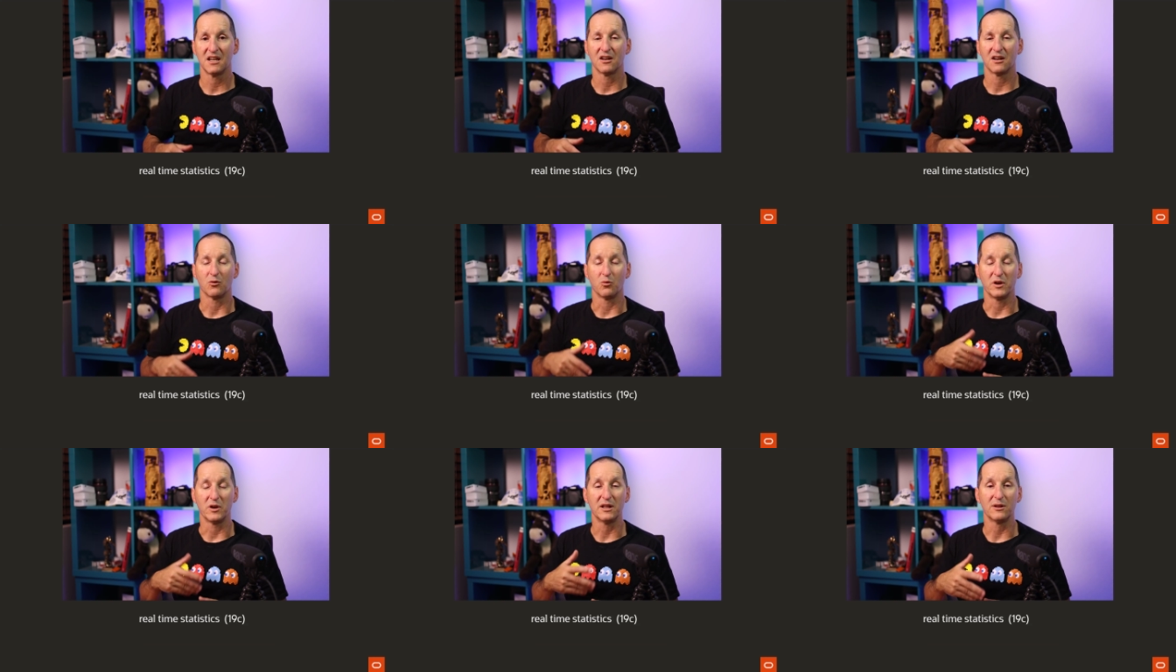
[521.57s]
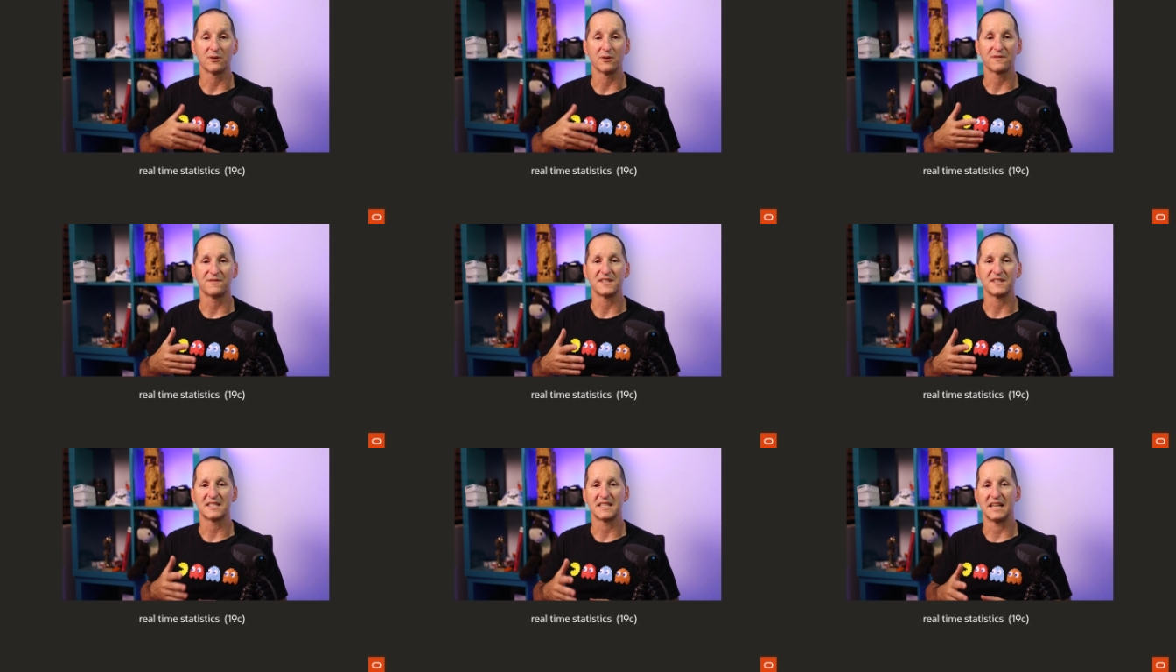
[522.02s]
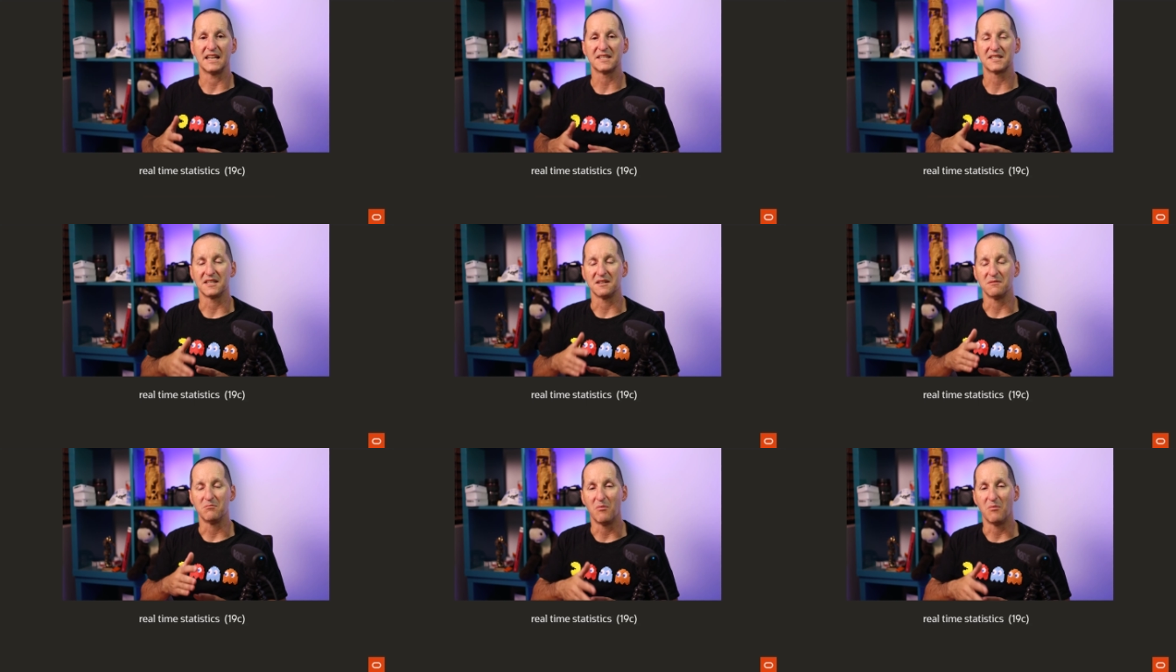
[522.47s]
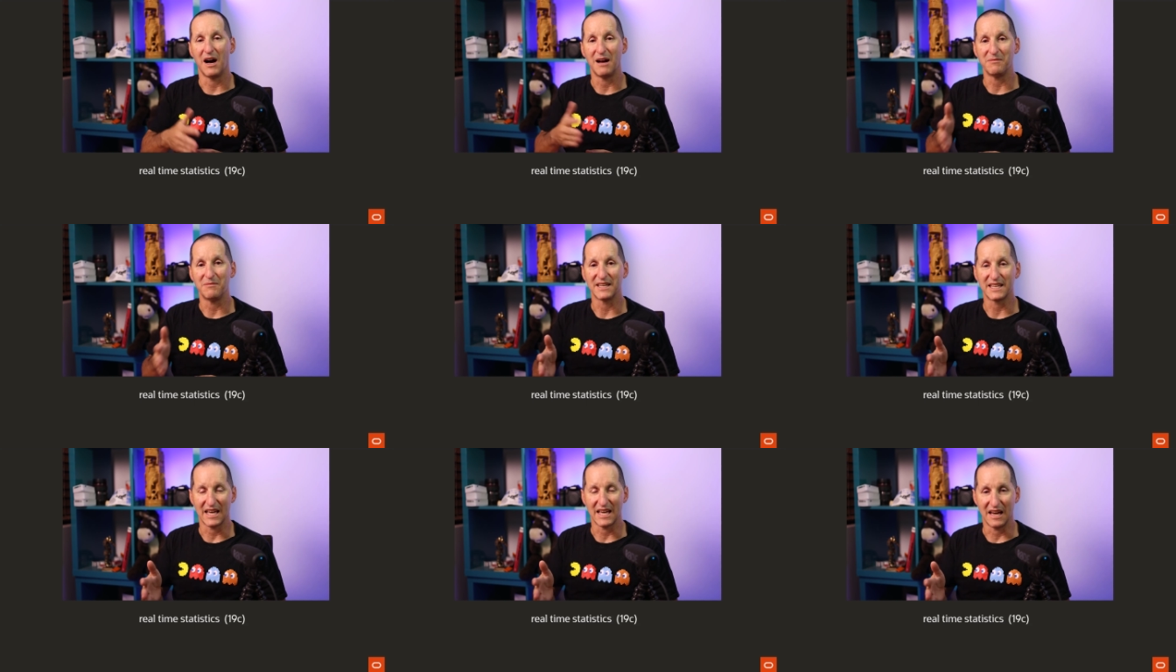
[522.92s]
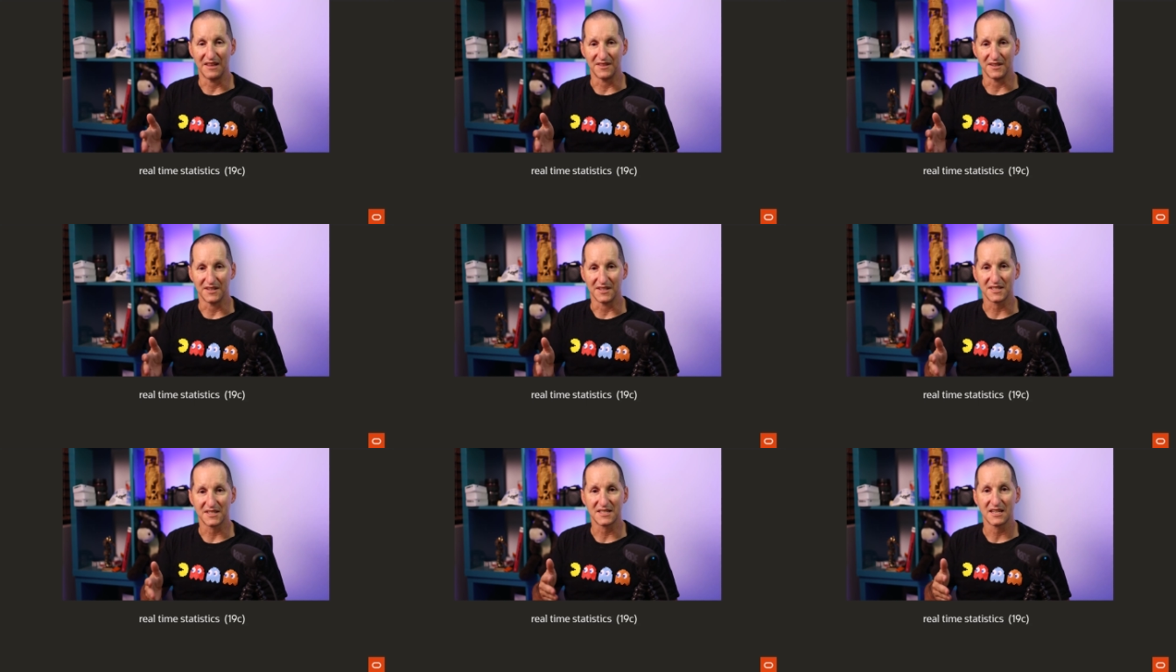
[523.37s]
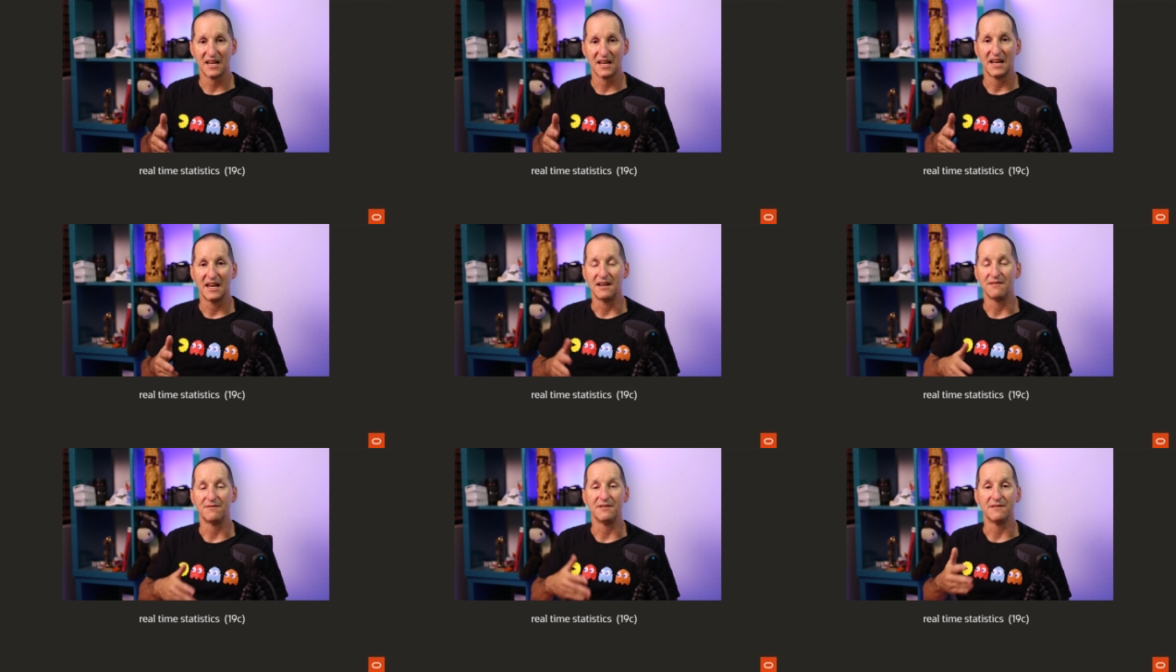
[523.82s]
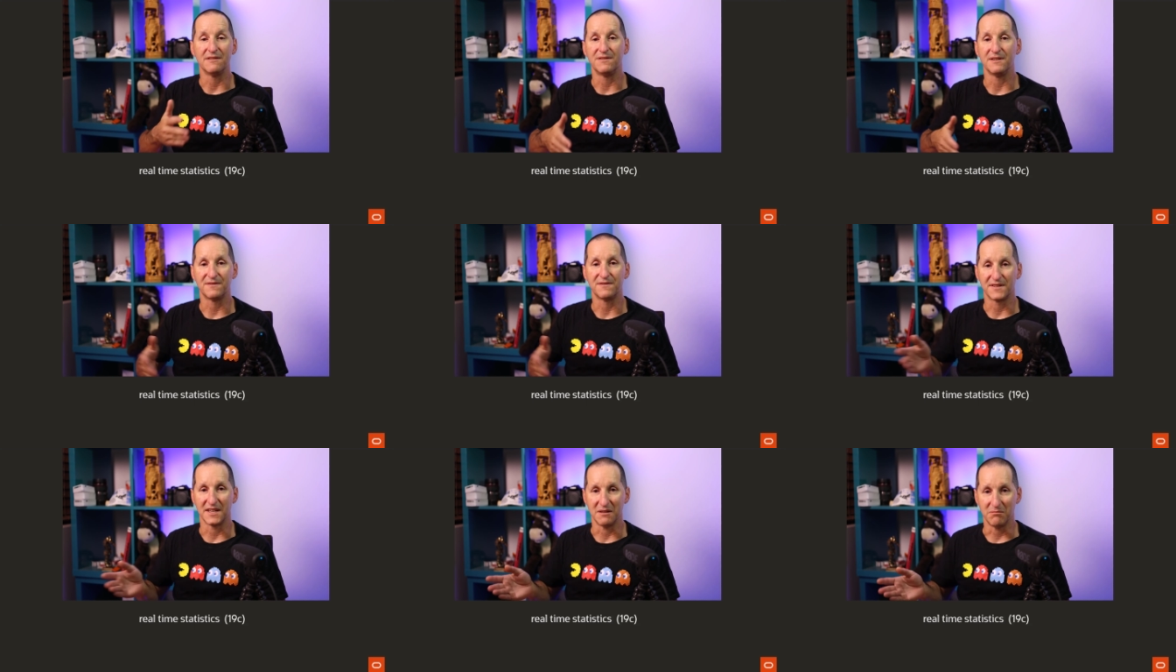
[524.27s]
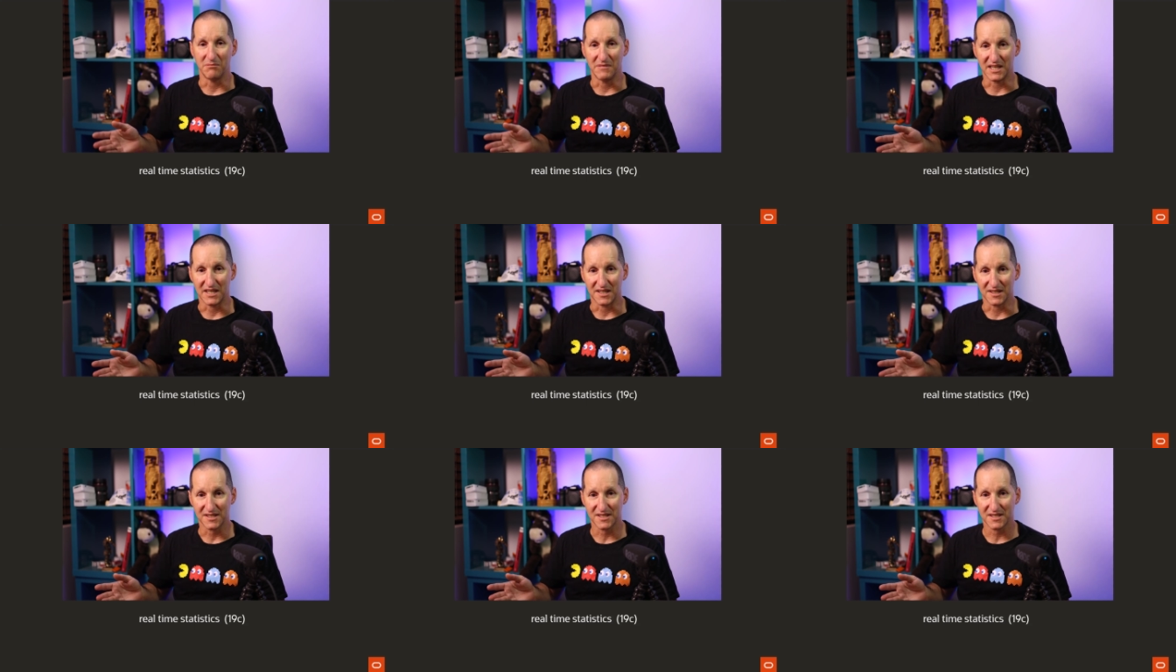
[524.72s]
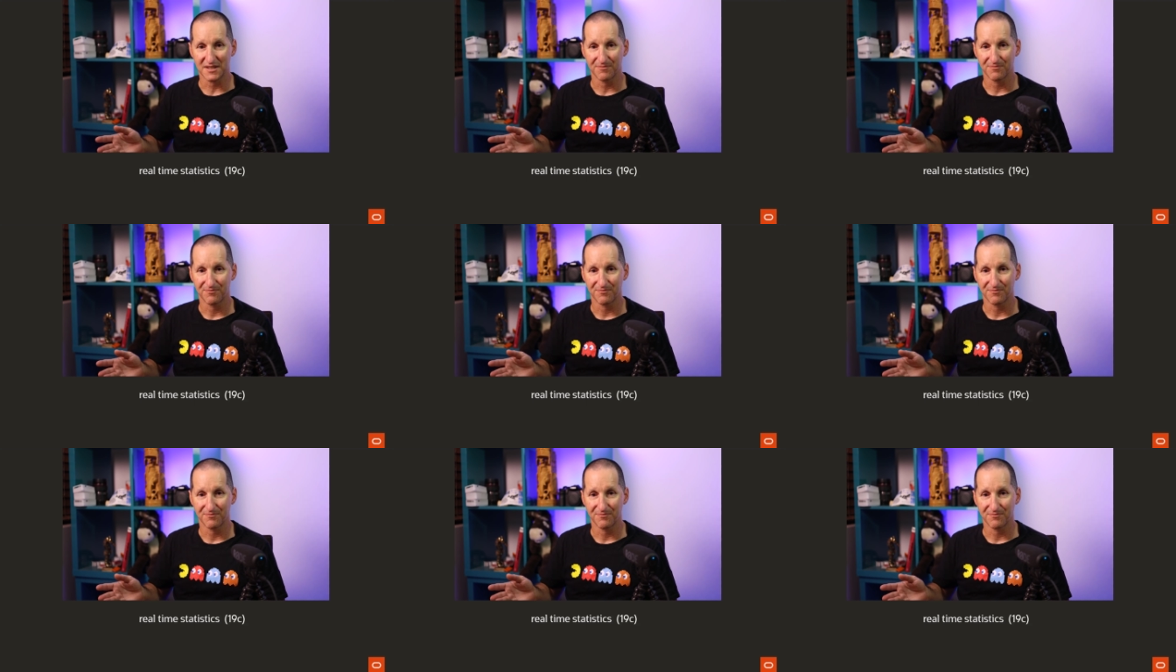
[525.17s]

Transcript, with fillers: we look for stats that might be candidates every 15 minutes.